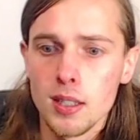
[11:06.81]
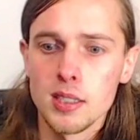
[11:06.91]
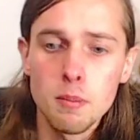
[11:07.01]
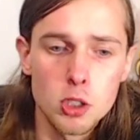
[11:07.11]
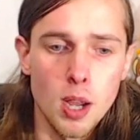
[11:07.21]

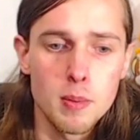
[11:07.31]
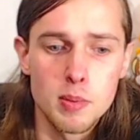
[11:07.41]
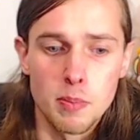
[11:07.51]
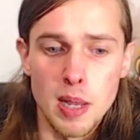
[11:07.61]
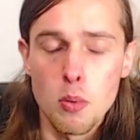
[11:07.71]

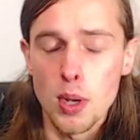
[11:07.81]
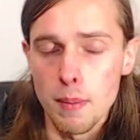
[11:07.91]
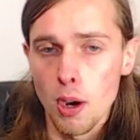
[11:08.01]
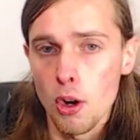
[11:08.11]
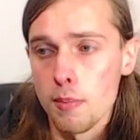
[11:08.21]
Sometimes people
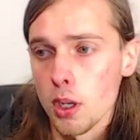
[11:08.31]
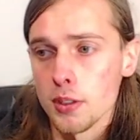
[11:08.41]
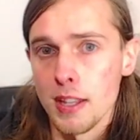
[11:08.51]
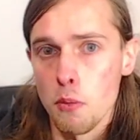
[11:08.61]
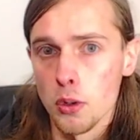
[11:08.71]
get married
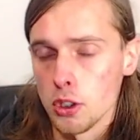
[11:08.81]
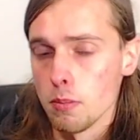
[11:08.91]
because they want